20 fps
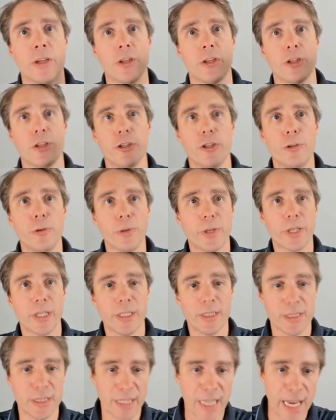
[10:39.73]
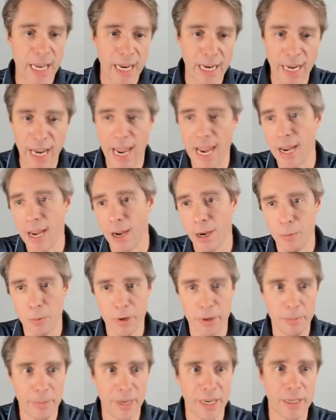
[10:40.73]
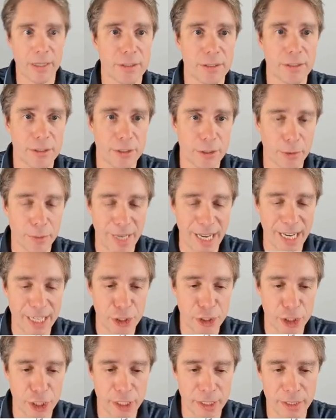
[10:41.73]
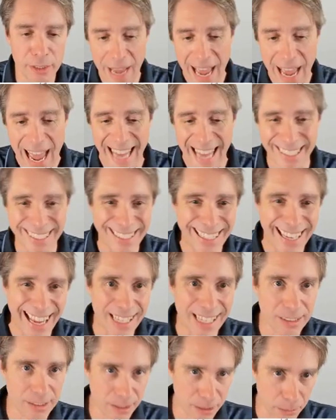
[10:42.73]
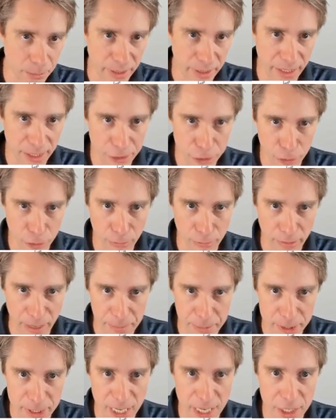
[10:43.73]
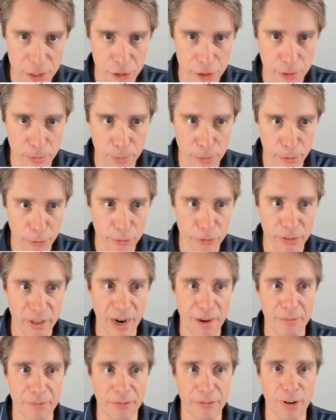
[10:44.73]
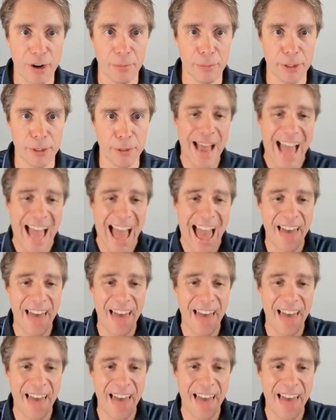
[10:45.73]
You can say, hey, I want to make a donation and get some initial reputation bootstrap from you.